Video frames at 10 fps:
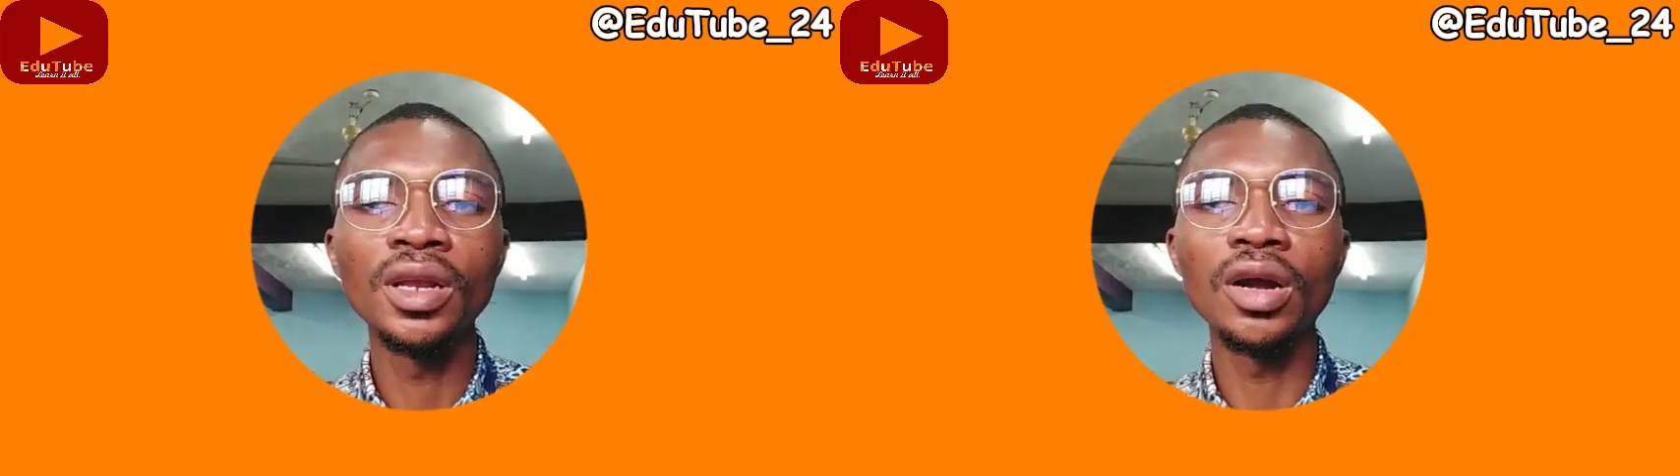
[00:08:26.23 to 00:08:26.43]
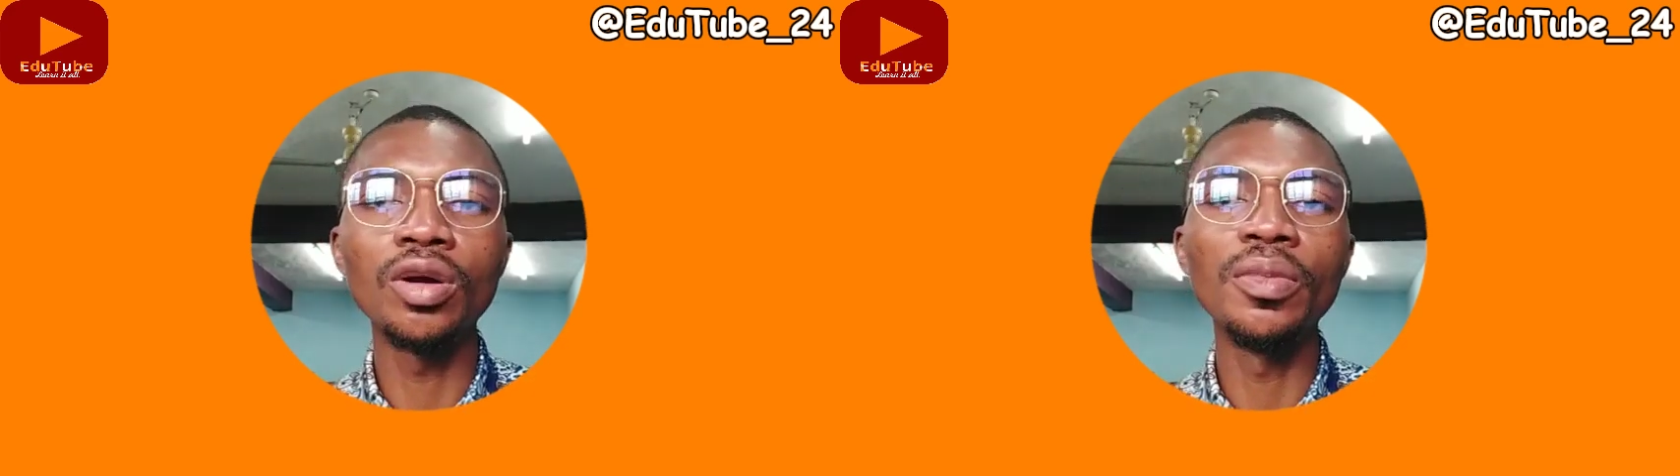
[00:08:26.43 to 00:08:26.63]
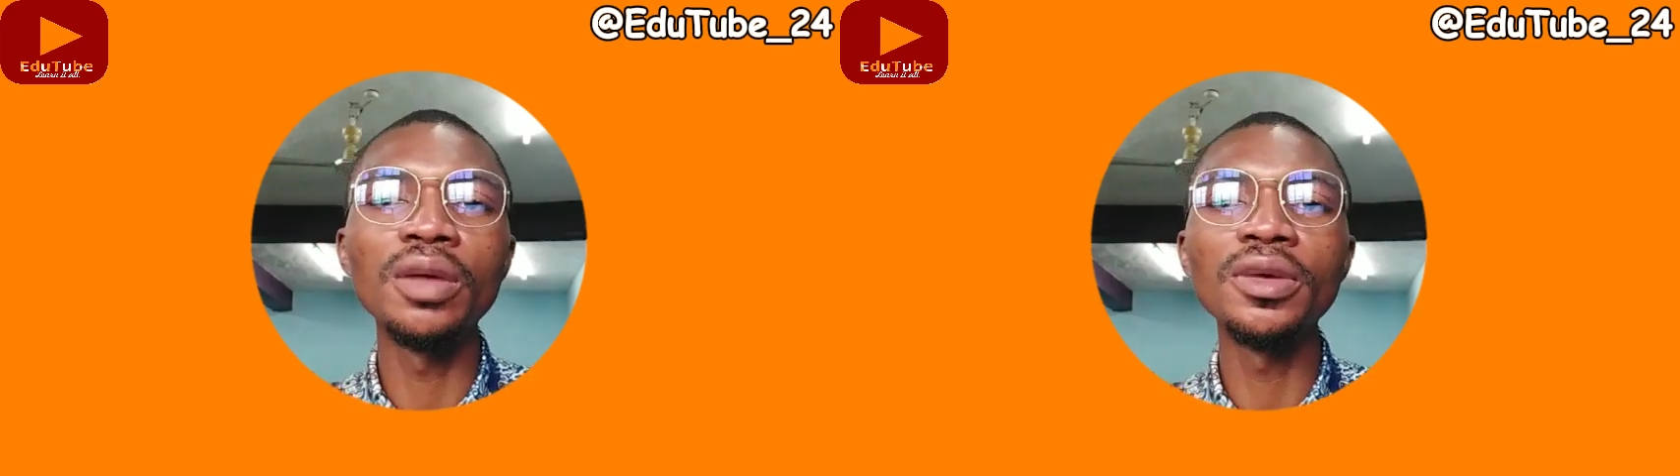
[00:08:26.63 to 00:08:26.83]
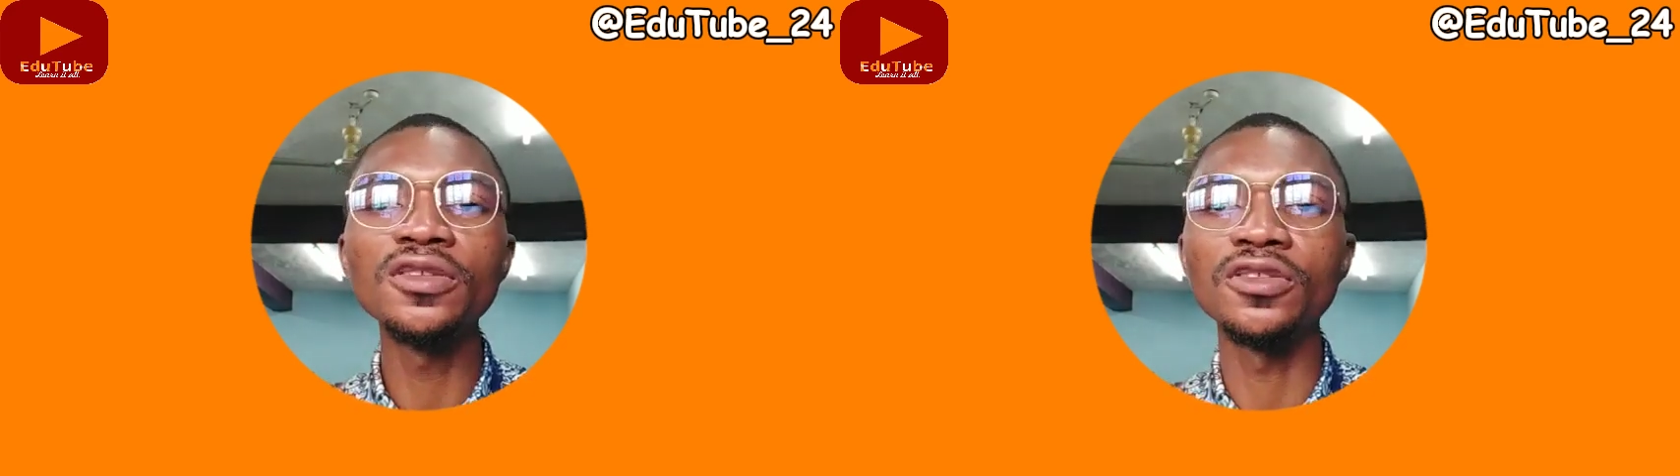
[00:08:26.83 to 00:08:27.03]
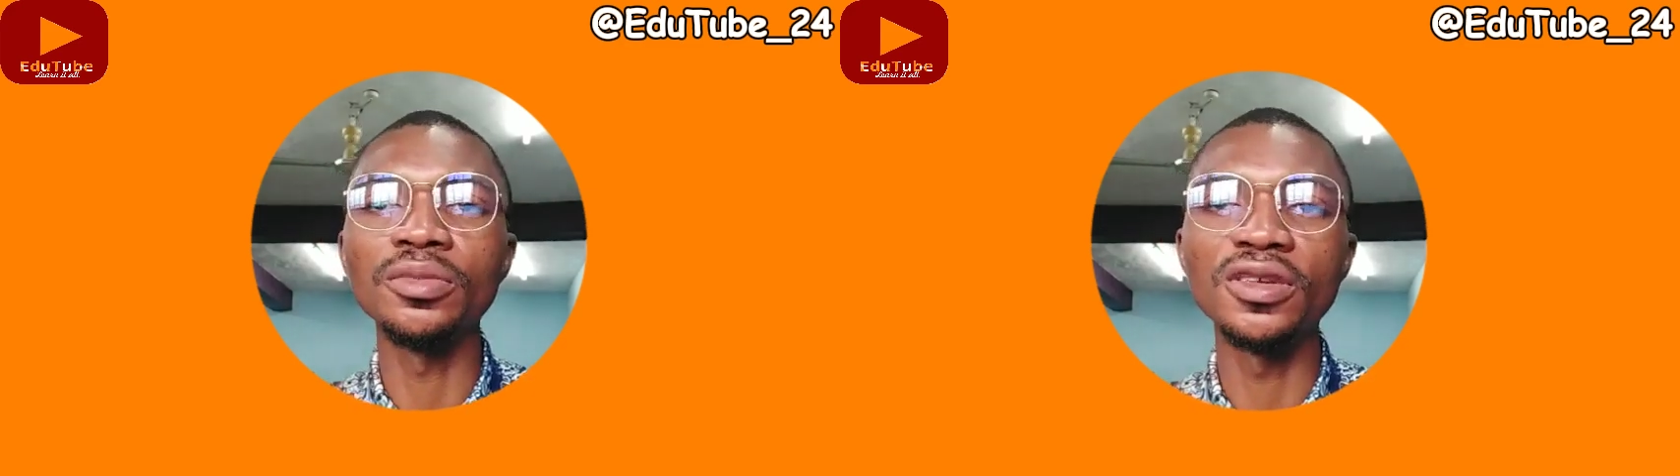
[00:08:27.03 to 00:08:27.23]
Now
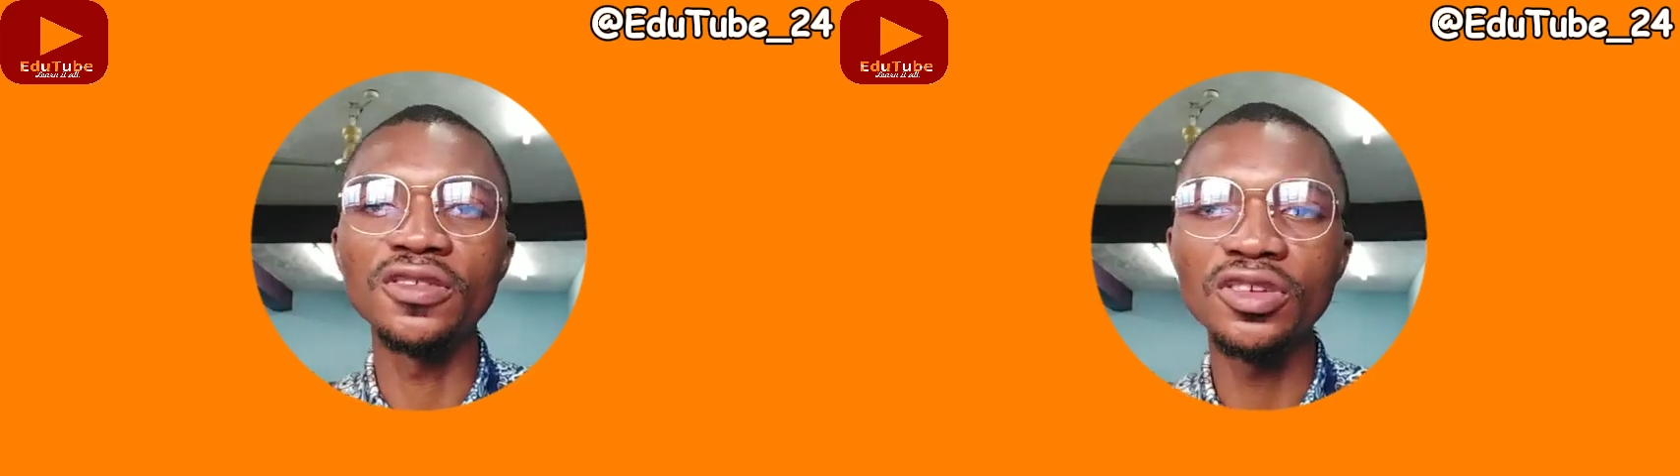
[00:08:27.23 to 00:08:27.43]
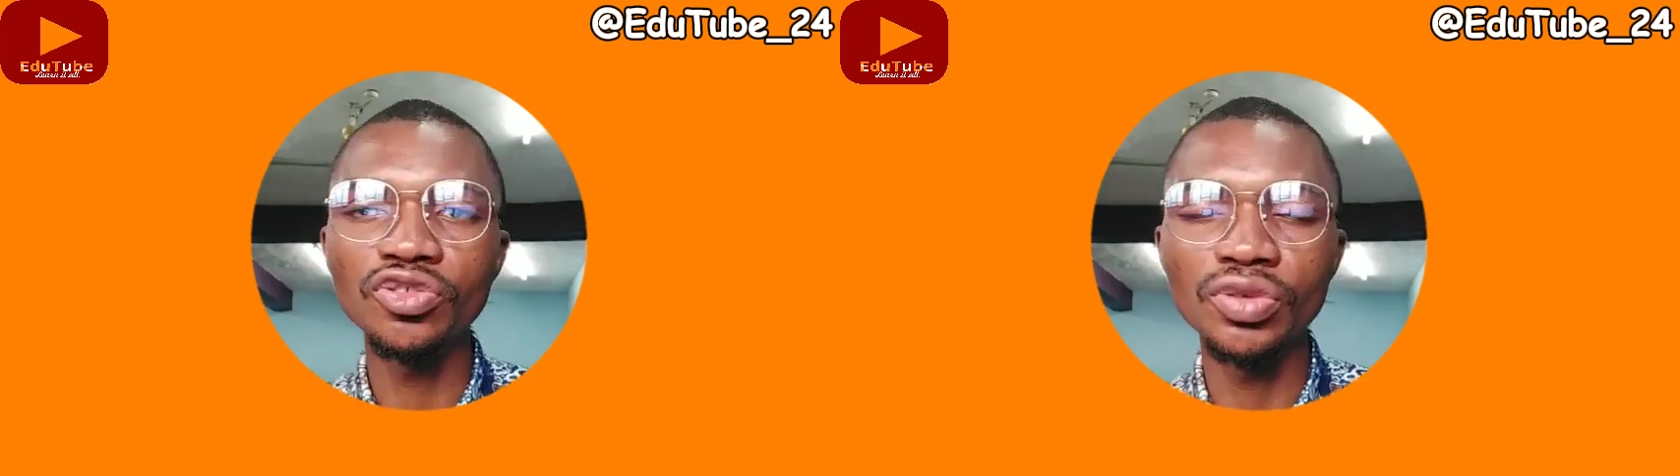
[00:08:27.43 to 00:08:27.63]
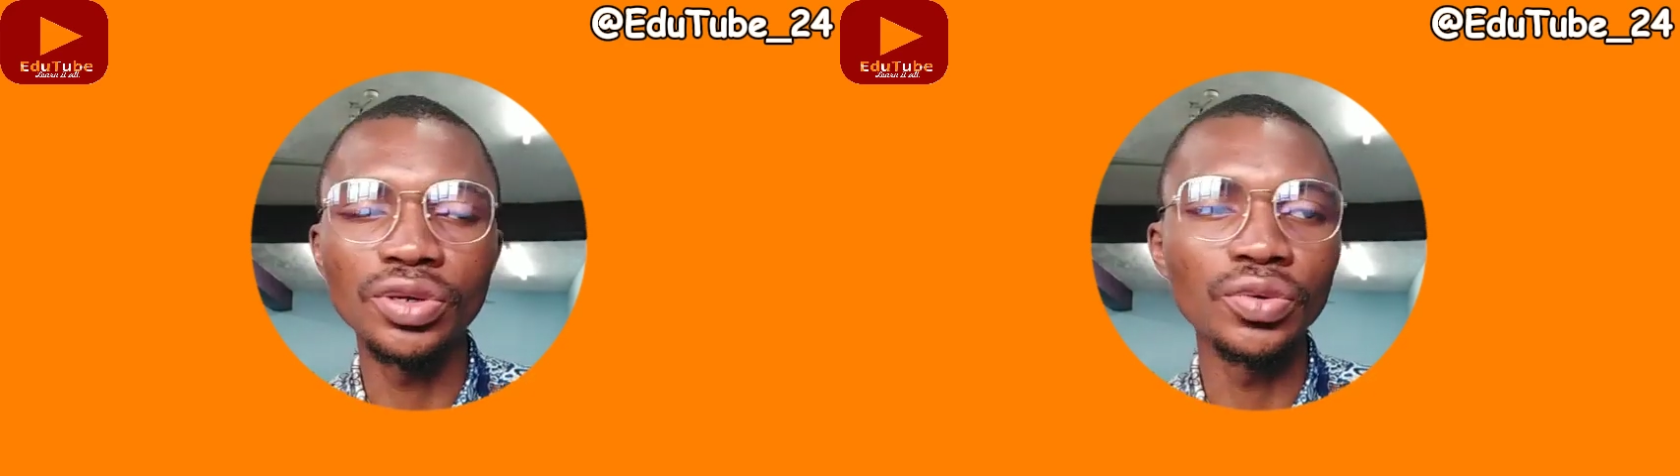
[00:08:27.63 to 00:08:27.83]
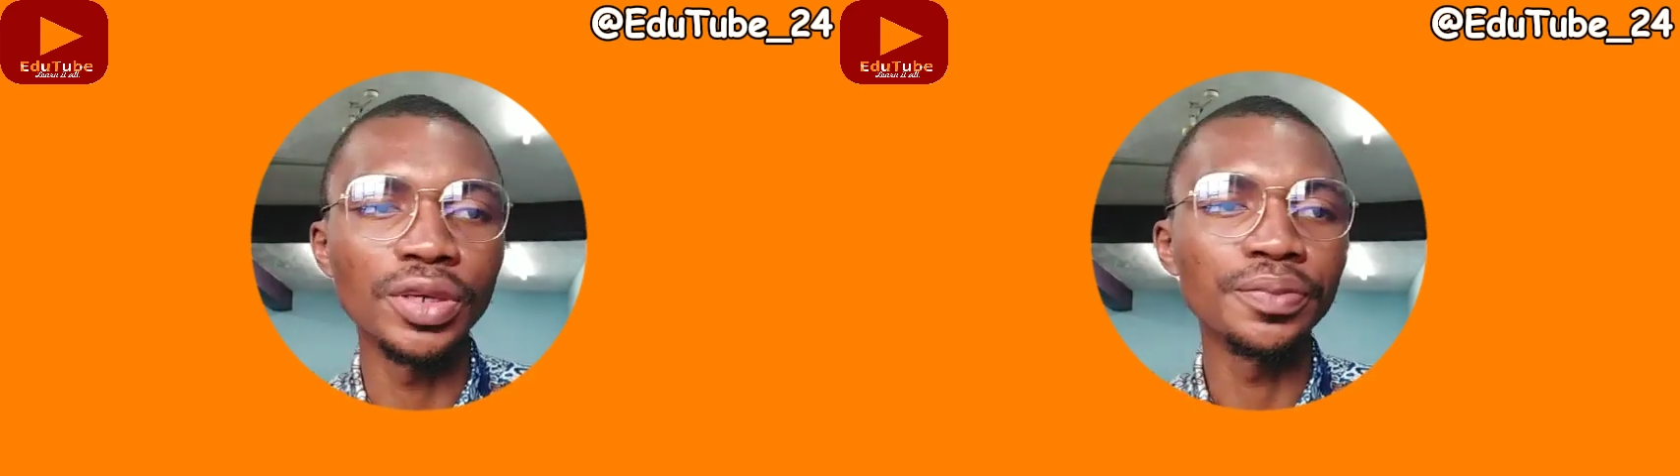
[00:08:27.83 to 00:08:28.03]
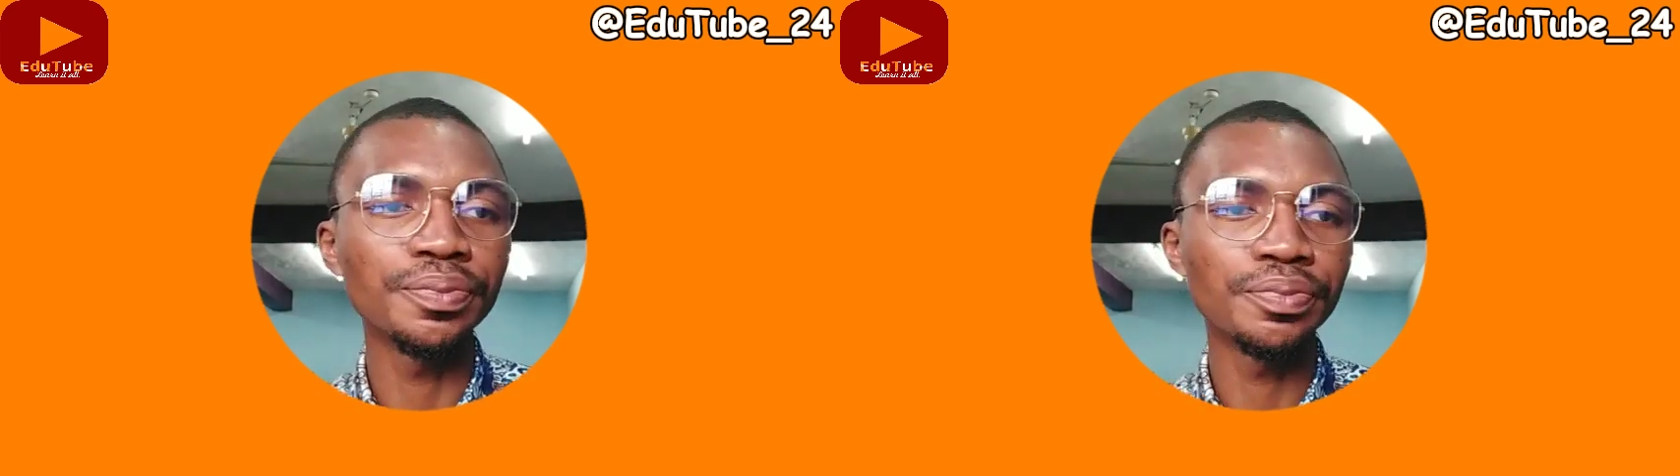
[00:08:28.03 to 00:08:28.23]
commandment number 6 straight away.